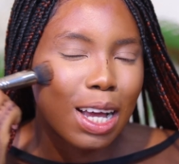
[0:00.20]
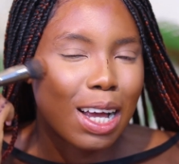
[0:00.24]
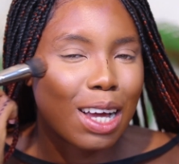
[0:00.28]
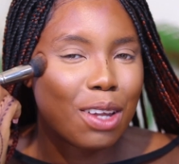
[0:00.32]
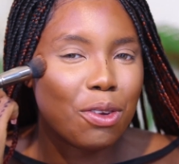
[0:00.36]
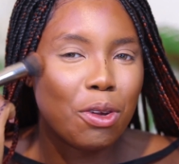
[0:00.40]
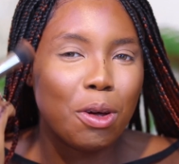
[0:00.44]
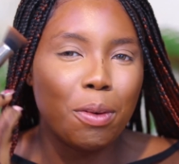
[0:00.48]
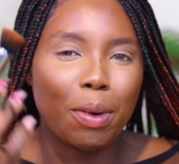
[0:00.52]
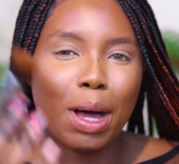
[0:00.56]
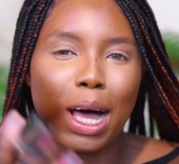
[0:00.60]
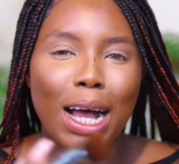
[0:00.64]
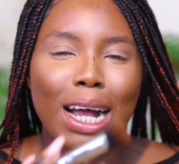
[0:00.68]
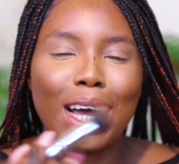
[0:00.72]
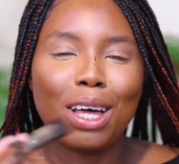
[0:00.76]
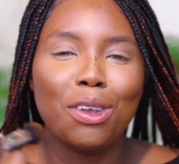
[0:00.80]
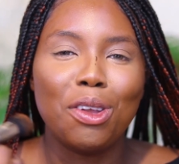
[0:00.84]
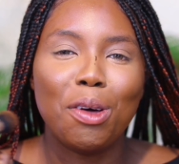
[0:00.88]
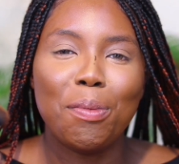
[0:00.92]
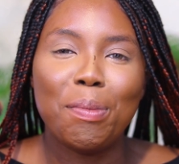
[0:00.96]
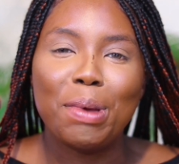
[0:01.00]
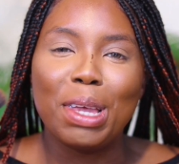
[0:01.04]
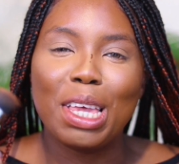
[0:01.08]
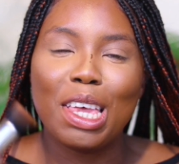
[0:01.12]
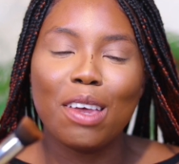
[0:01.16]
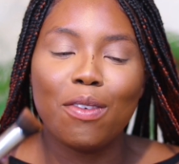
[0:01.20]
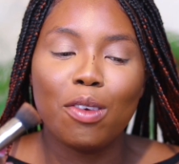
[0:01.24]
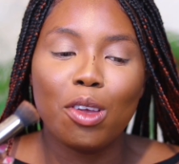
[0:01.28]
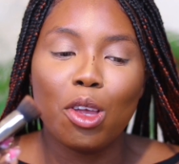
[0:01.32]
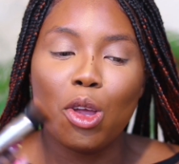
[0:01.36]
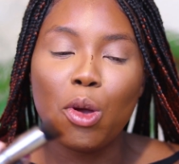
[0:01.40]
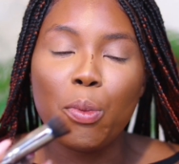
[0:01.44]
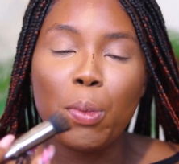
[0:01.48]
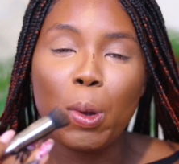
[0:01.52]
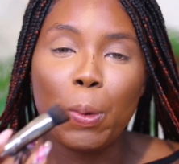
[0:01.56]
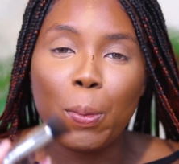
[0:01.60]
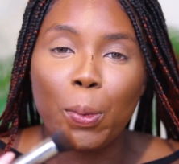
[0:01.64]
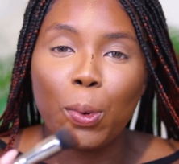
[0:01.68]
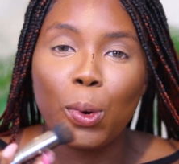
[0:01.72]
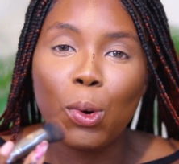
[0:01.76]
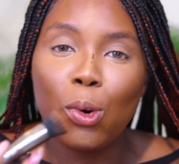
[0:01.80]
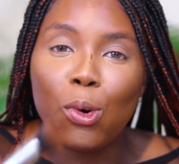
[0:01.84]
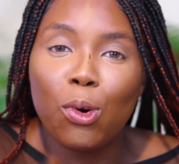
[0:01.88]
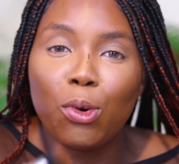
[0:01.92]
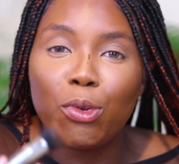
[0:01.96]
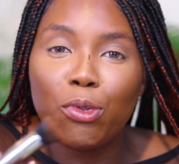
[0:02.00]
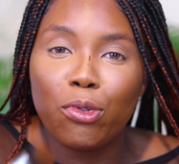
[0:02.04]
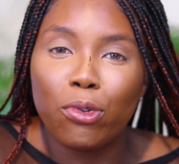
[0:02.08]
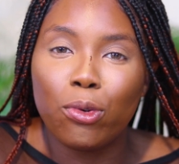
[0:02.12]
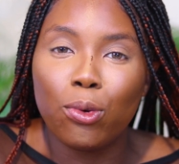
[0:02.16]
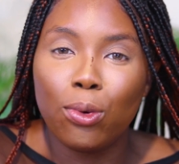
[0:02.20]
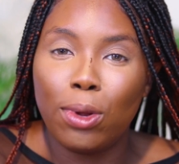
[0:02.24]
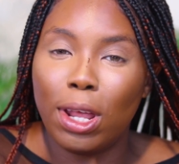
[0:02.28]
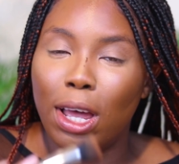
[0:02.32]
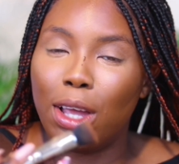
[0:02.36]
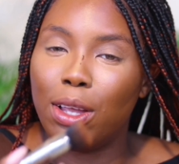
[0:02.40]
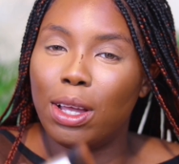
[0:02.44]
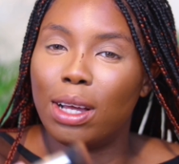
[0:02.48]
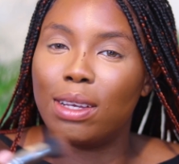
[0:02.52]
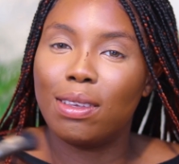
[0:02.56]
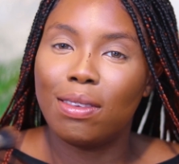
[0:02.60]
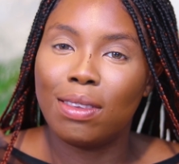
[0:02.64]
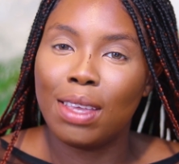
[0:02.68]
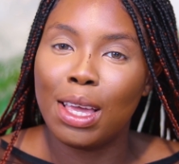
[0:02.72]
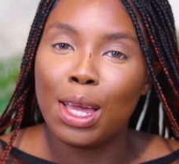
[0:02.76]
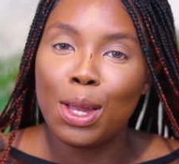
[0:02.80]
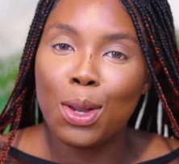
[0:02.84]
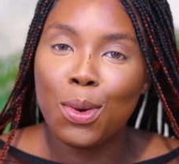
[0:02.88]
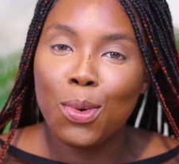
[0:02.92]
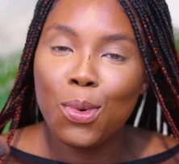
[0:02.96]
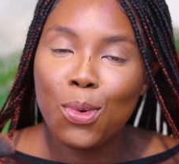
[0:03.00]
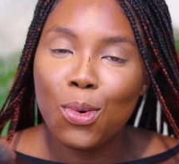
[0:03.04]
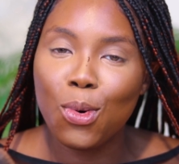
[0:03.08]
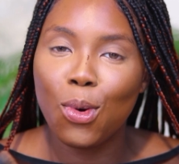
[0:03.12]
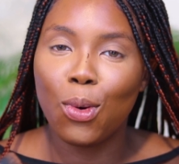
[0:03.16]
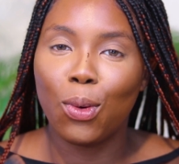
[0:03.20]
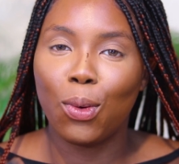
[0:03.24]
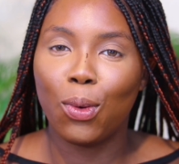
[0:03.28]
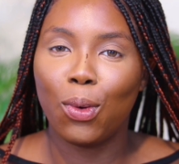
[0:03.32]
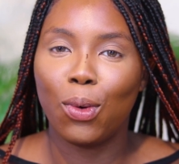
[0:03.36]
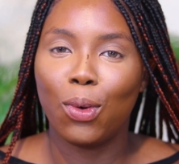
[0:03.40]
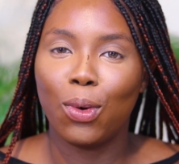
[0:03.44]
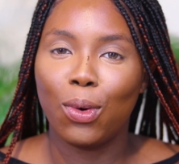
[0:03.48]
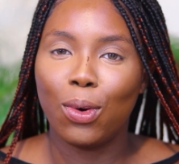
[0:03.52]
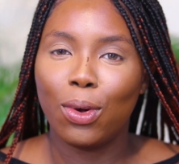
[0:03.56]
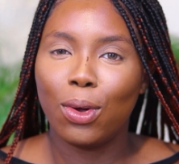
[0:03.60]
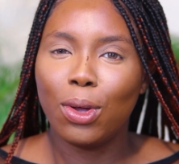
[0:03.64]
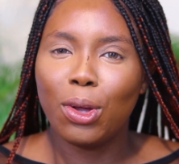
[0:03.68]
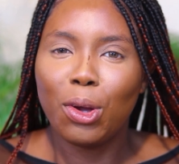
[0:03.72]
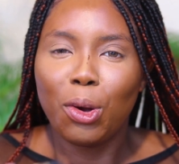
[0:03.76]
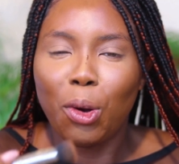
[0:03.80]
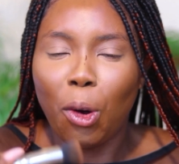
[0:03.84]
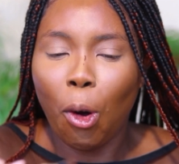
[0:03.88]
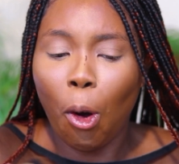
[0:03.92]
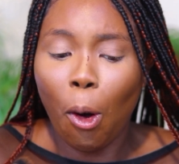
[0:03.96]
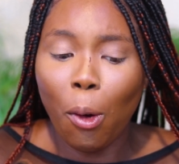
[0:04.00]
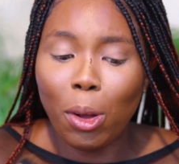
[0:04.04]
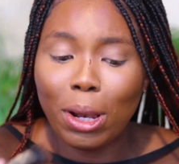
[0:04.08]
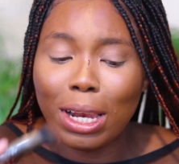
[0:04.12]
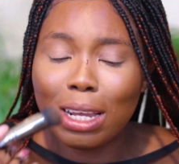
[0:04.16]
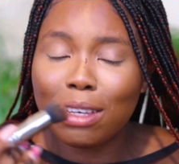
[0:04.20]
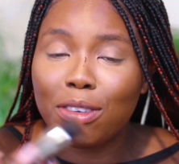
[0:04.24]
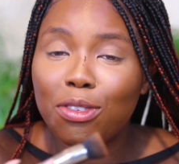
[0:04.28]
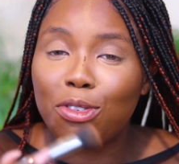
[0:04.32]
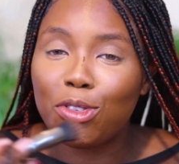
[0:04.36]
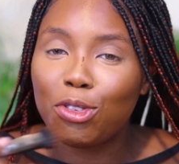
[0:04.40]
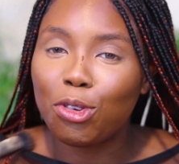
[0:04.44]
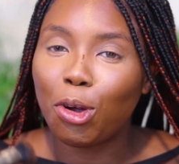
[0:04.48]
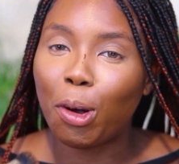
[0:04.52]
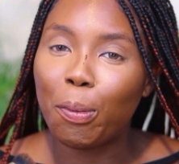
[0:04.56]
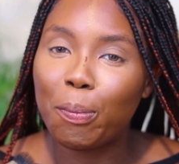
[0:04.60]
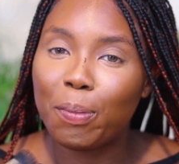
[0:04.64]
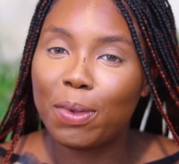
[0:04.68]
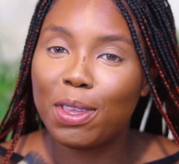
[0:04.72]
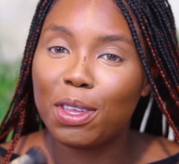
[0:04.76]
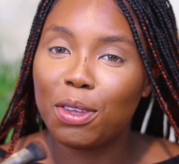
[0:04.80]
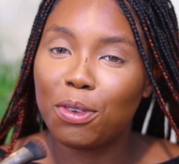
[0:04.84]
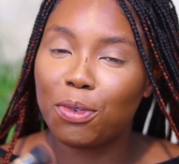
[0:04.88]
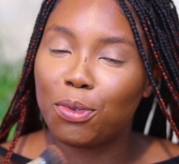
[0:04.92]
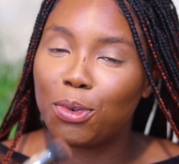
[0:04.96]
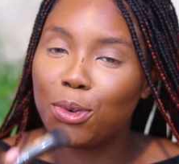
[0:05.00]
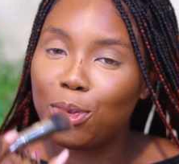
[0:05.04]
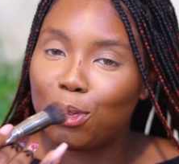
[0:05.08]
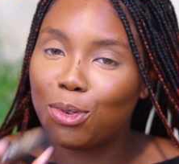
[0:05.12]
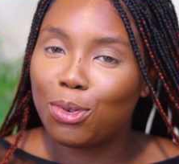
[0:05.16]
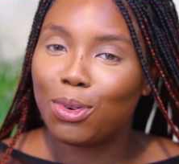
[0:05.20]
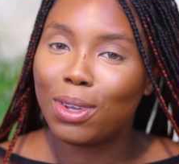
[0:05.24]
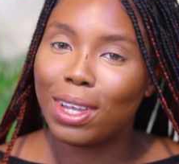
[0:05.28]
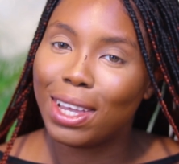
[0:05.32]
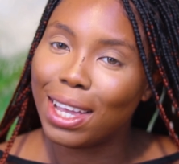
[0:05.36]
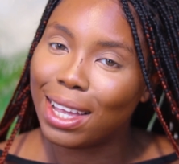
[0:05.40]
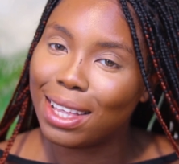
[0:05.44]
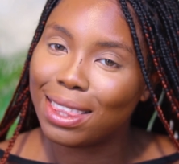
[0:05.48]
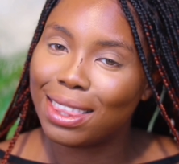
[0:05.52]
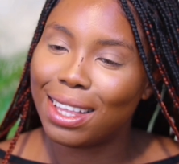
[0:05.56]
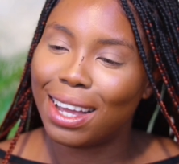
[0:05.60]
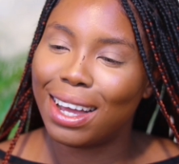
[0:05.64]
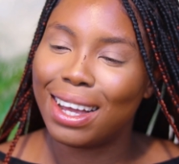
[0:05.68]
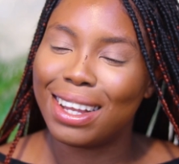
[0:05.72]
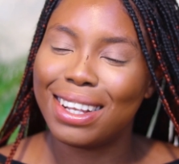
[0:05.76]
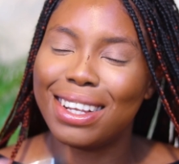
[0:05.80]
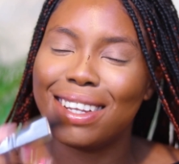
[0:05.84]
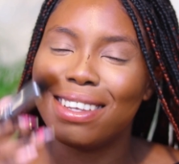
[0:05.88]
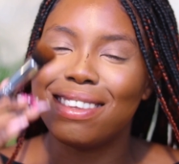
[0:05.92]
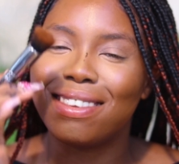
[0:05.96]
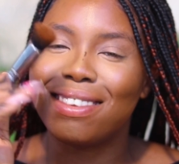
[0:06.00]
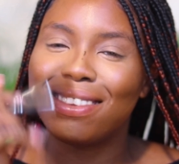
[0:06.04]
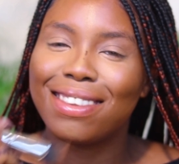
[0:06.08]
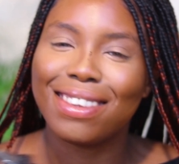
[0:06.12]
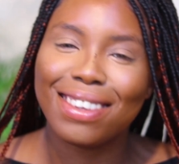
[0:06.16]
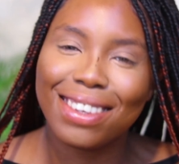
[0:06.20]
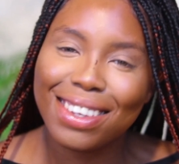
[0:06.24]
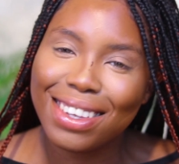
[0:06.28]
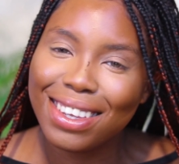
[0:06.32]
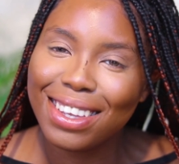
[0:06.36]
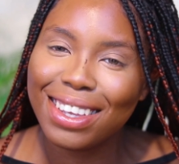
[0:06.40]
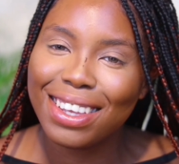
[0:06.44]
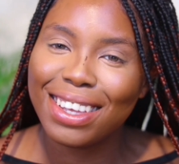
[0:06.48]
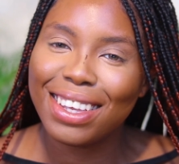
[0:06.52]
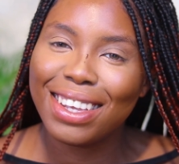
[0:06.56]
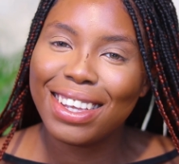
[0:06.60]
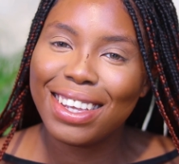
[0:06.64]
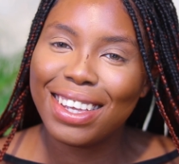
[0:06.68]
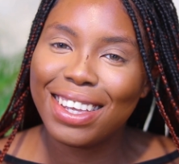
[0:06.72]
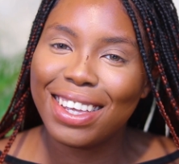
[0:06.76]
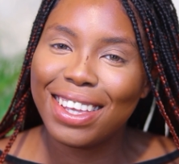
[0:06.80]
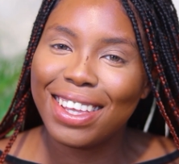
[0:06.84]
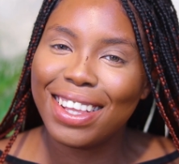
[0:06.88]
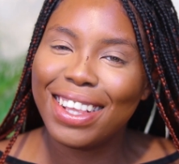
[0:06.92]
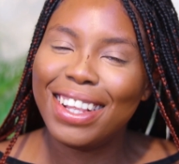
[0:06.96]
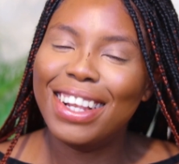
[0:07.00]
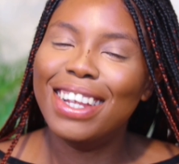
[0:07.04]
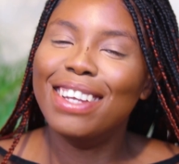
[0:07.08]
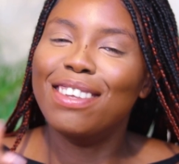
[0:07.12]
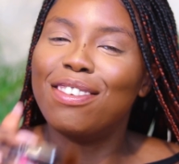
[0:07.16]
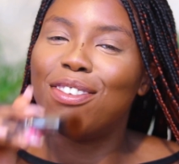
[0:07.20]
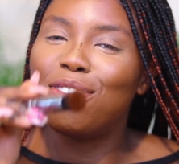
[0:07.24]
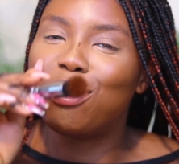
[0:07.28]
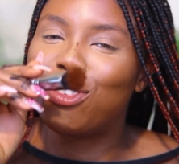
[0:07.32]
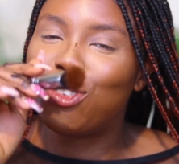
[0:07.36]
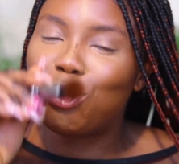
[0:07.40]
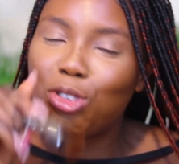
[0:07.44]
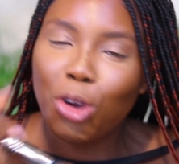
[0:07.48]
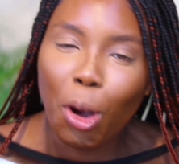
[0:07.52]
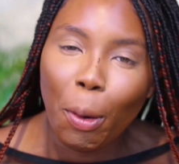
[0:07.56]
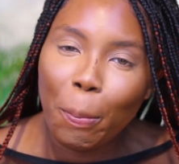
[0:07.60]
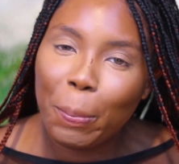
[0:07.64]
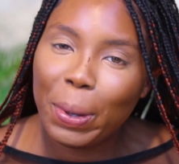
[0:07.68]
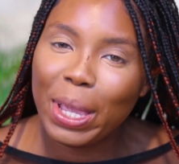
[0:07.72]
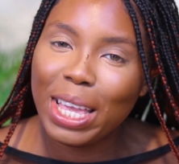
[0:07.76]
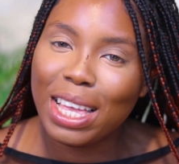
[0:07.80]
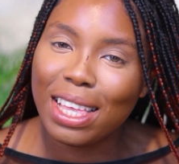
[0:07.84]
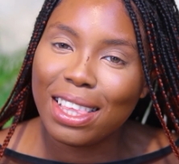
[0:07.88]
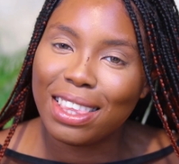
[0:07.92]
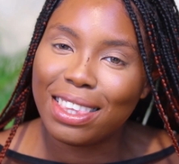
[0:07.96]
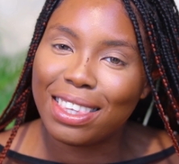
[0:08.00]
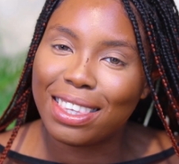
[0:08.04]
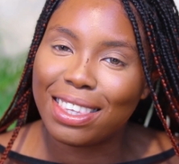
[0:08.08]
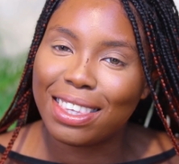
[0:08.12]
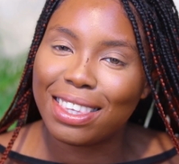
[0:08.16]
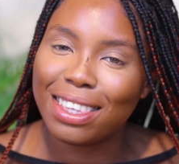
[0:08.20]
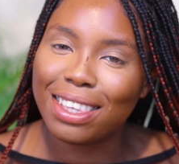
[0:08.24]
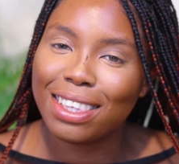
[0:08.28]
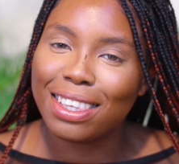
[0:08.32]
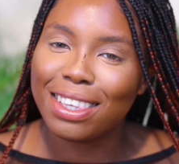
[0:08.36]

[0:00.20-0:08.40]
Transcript: I cannot be giving you people good food and you're saying no. Let's chop this food together. Let's chop it.